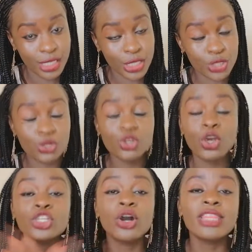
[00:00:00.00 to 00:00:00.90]
So
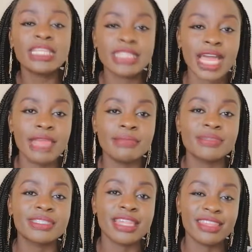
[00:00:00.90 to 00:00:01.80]
not all the
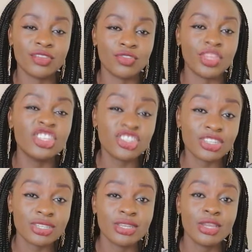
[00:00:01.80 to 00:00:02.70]
times that the
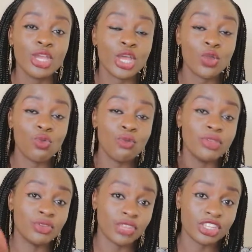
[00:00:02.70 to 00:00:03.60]
rich will
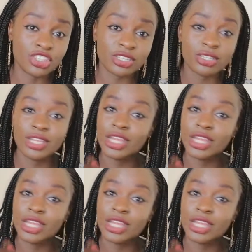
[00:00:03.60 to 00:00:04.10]
be rich.